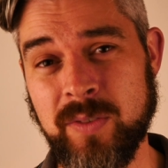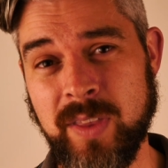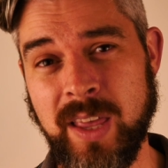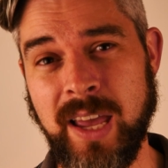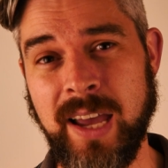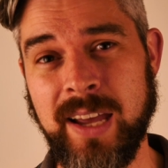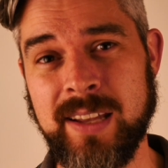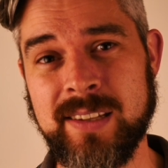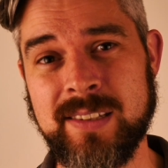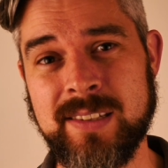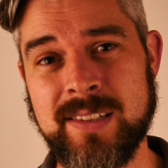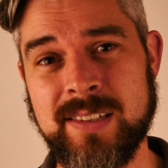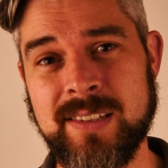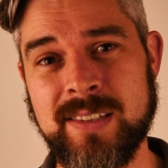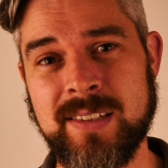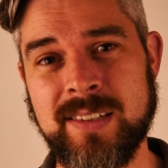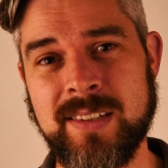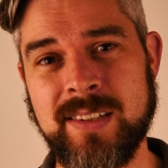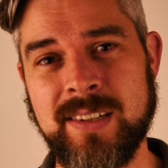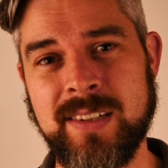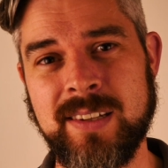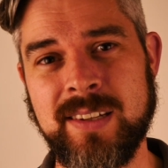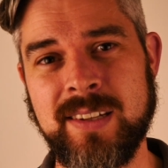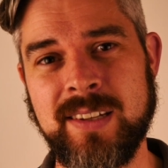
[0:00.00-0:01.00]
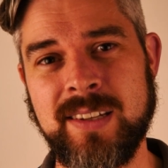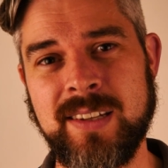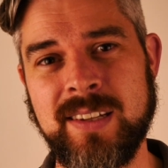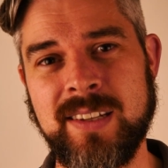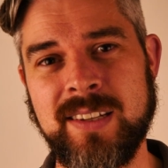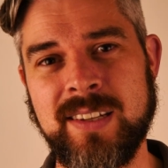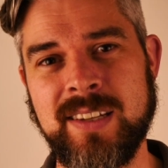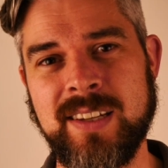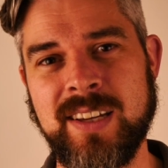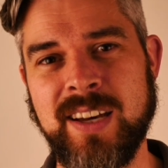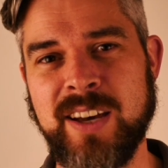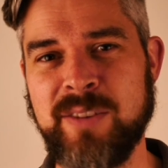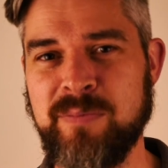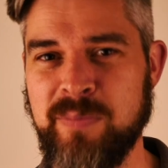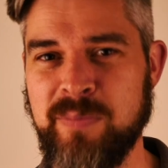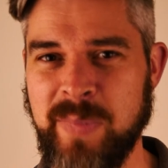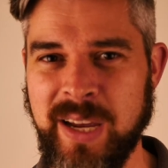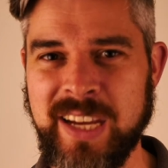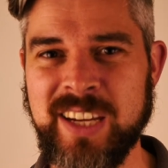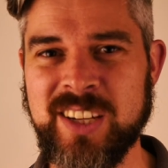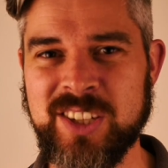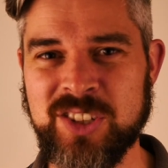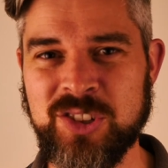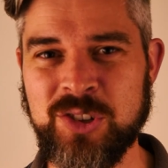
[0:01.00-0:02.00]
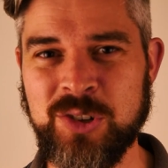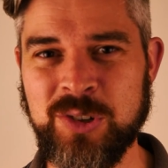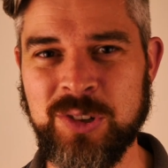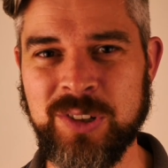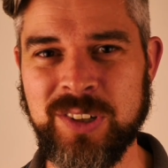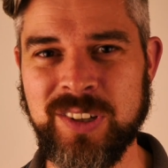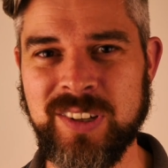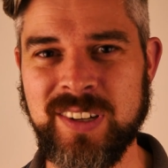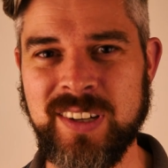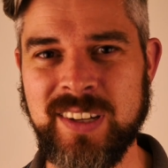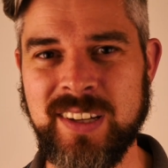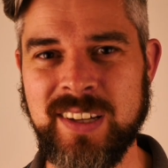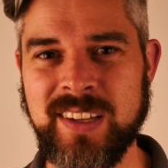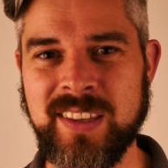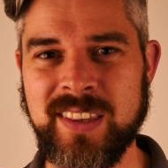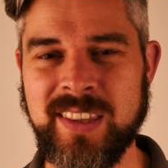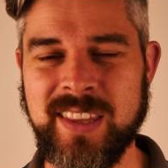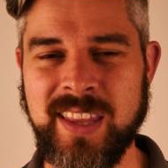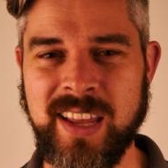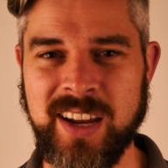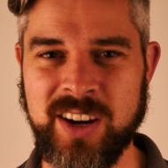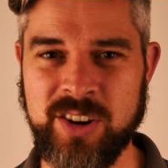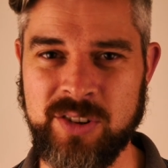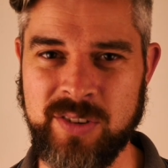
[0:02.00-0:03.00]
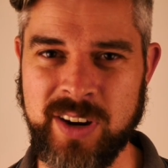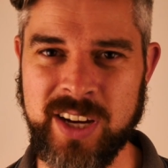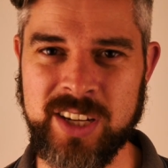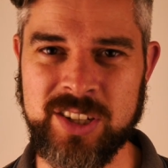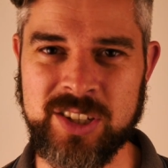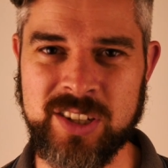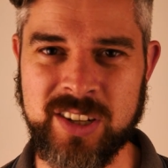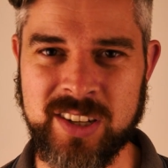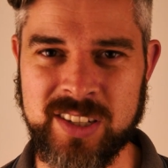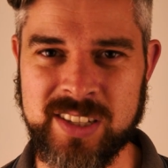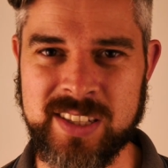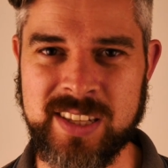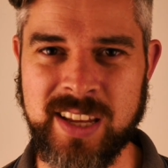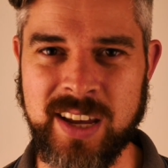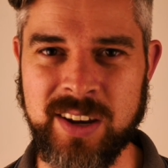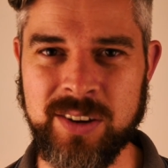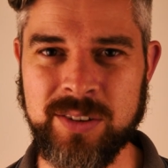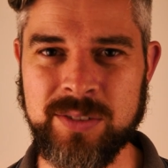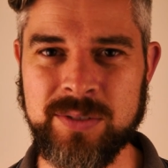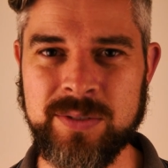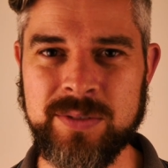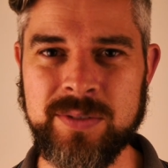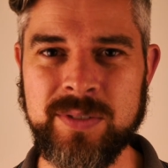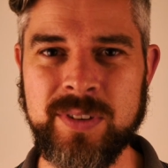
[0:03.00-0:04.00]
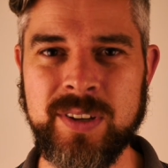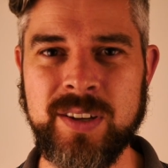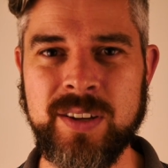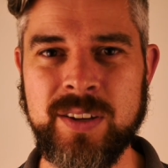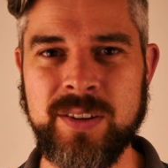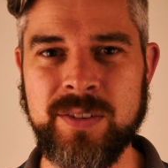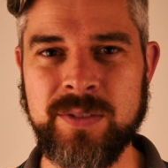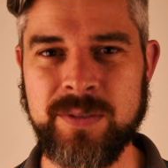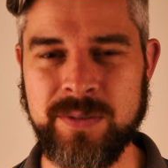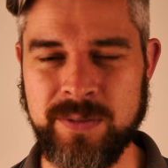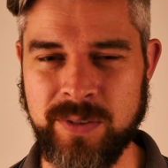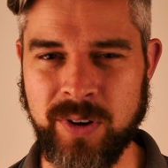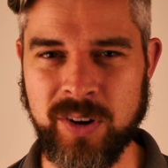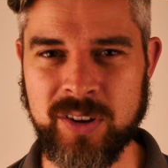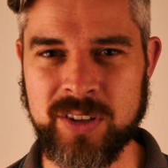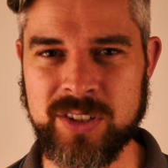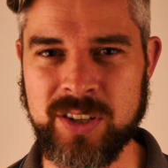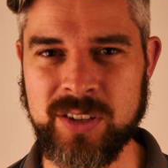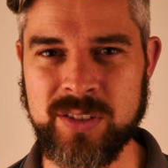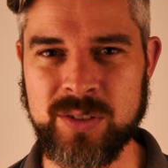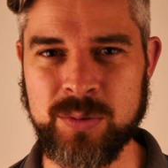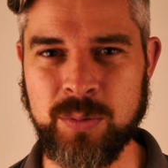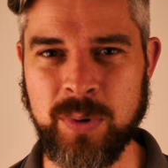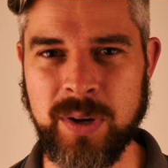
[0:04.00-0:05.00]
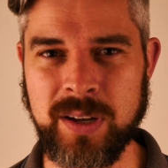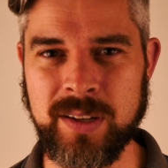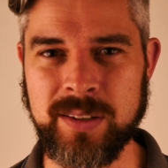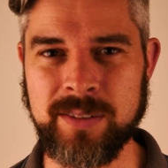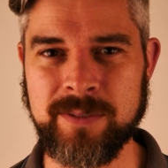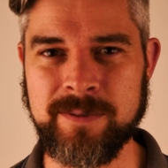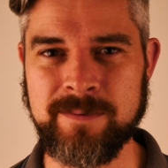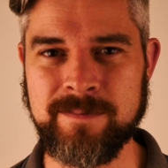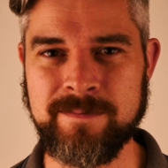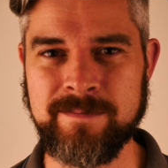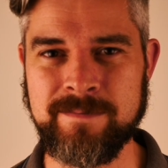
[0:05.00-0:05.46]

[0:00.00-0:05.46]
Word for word: of that and make sure that creation itself functions well.